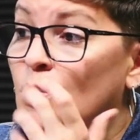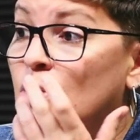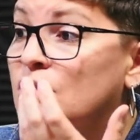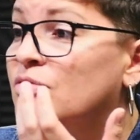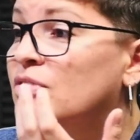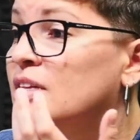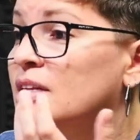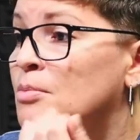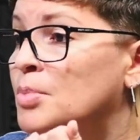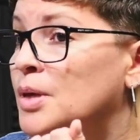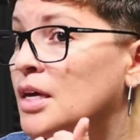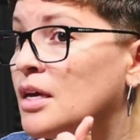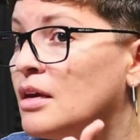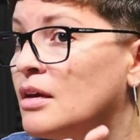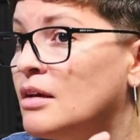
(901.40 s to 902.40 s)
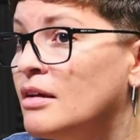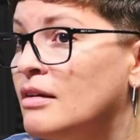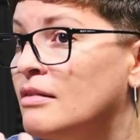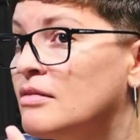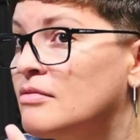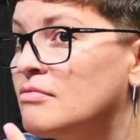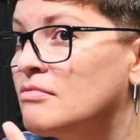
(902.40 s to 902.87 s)
I wouldn't really be
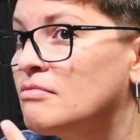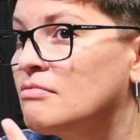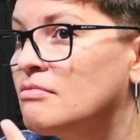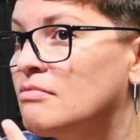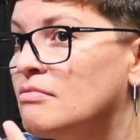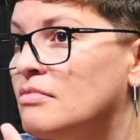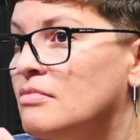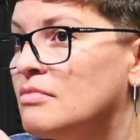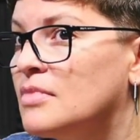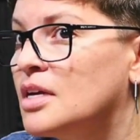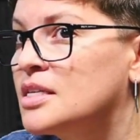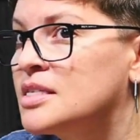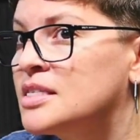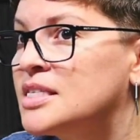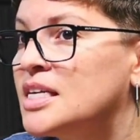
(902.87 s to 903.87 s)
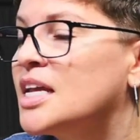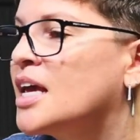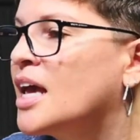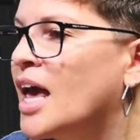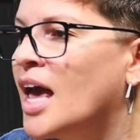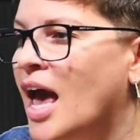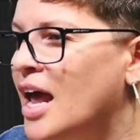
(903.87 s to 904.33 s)

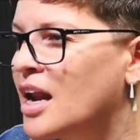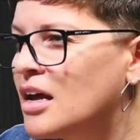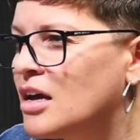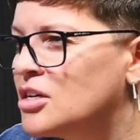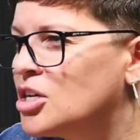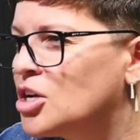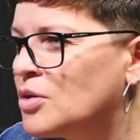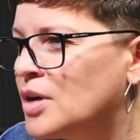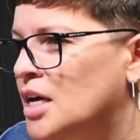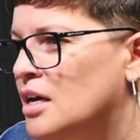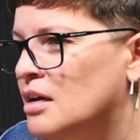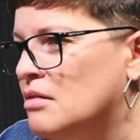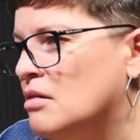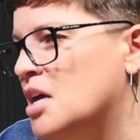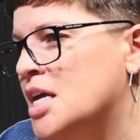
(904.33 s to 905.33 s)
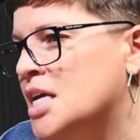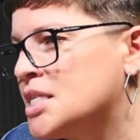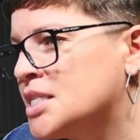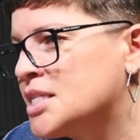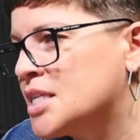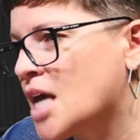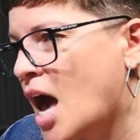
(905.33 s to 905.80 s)
sitting at, you know,
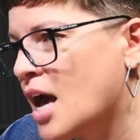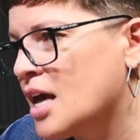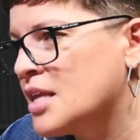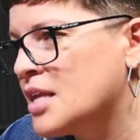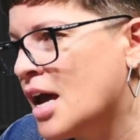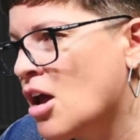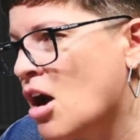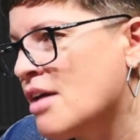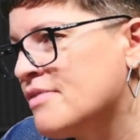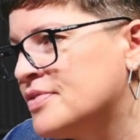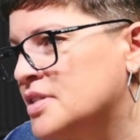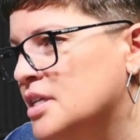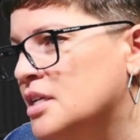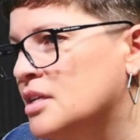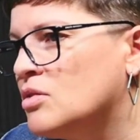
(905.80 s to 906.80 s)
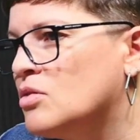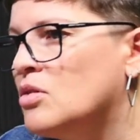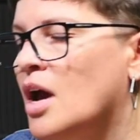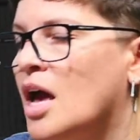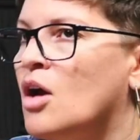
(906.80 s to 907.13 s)
inside that often. Okay.